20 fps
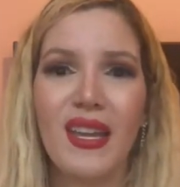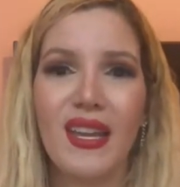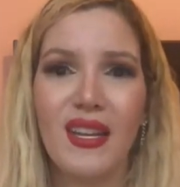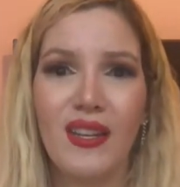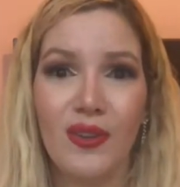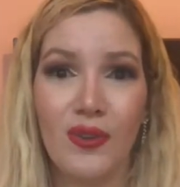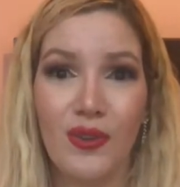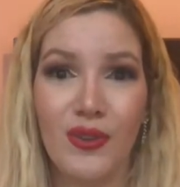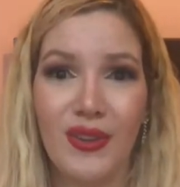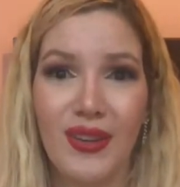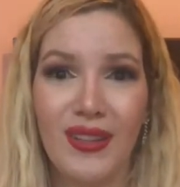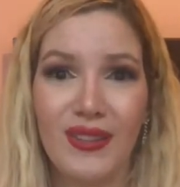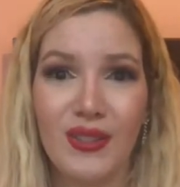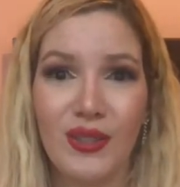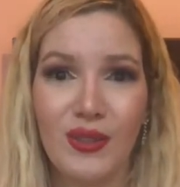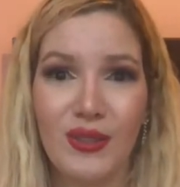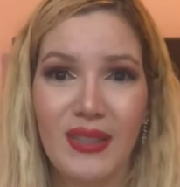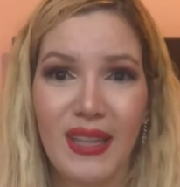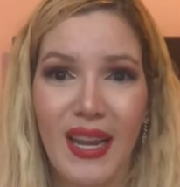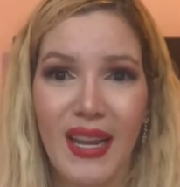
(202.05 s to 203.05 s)
in
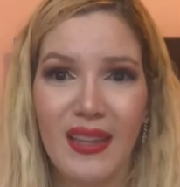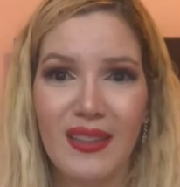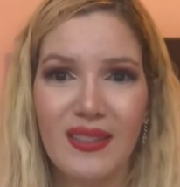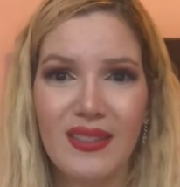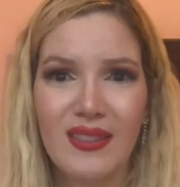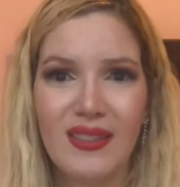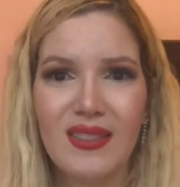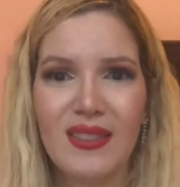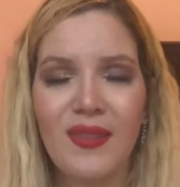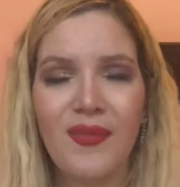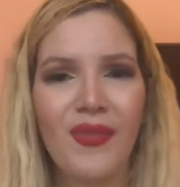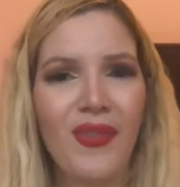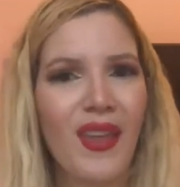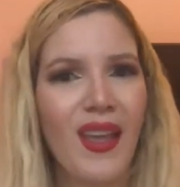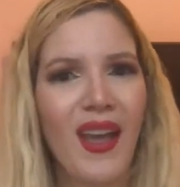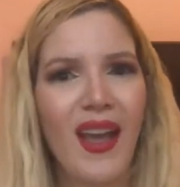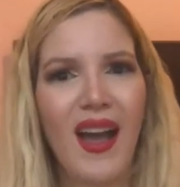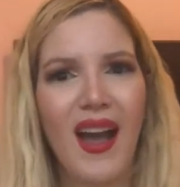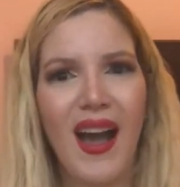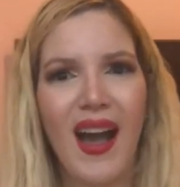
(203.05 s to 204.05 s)
Oriental dance.
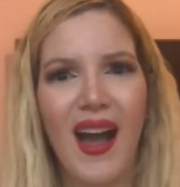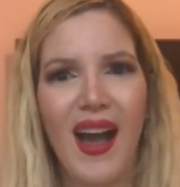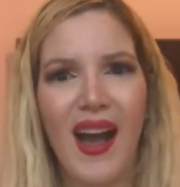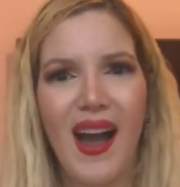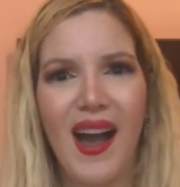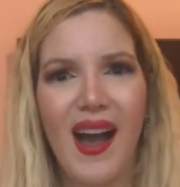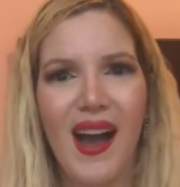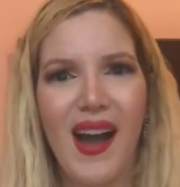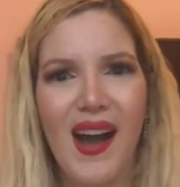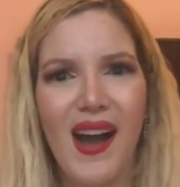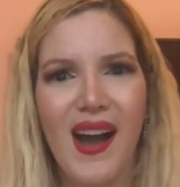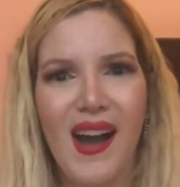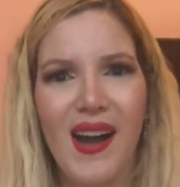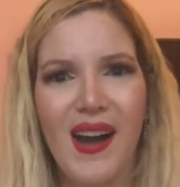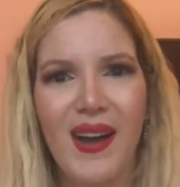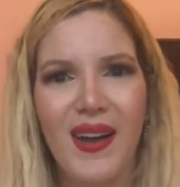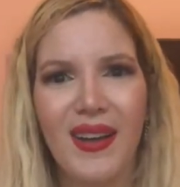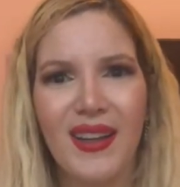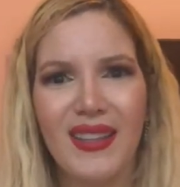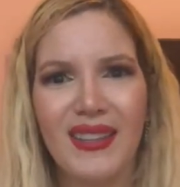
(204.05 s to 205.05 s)

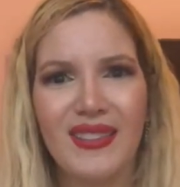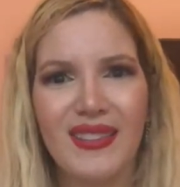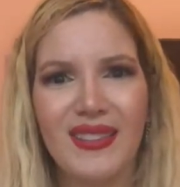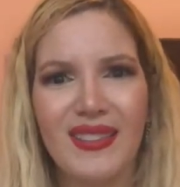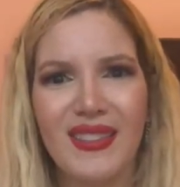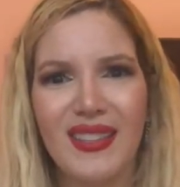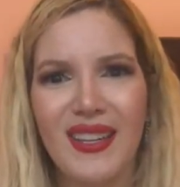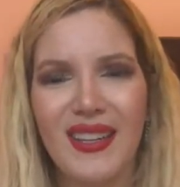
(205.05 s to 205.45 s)
It's